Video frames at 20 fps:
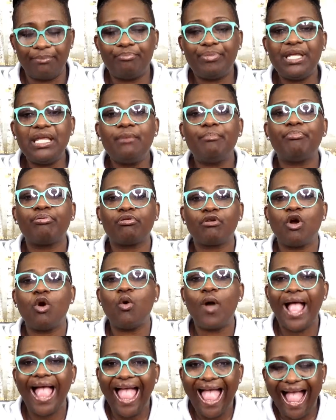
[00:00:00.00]
Be
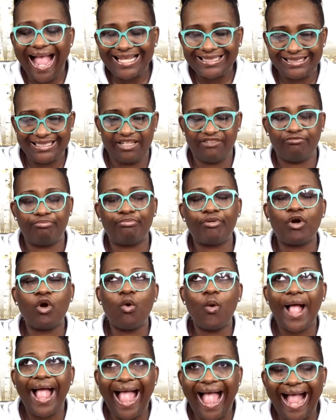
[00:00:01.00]
proactive,
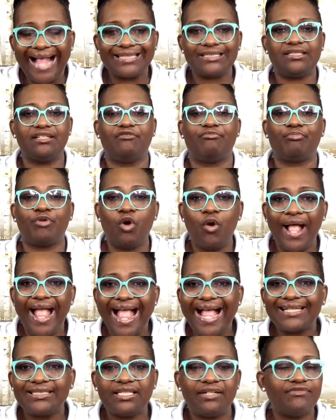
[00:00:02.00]
proactive,
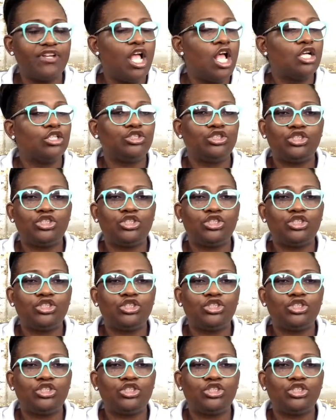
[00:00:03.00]
proactive.